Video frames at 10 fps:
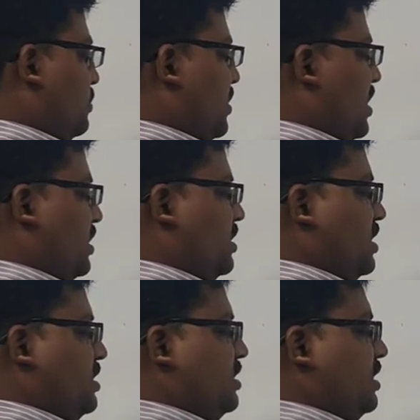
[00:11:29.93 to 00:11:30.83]
minus
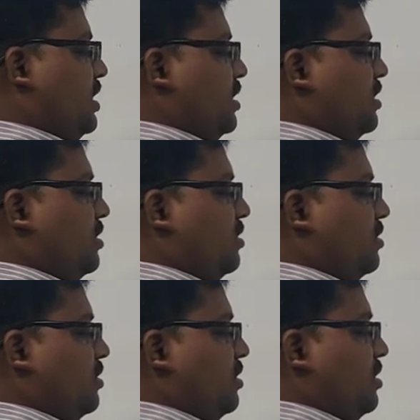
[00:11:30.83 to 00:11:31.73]
10c
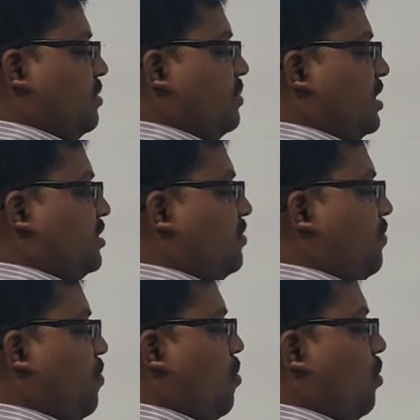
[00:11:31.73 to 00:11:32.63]
plus
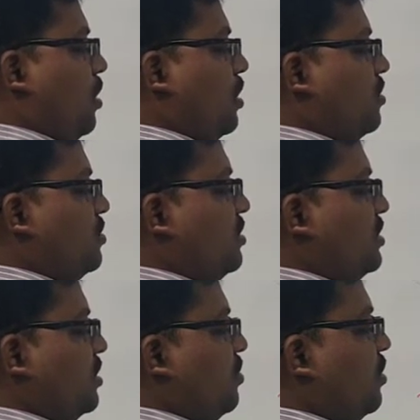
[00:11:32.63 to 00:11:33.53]
4
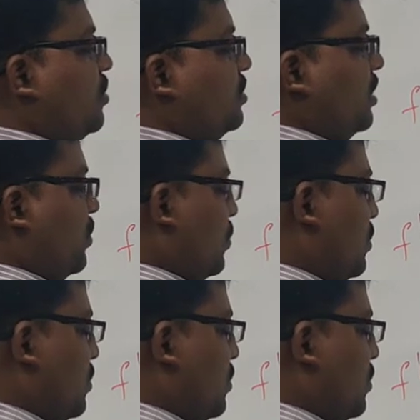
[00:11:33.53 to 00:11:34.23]
is equal to 0.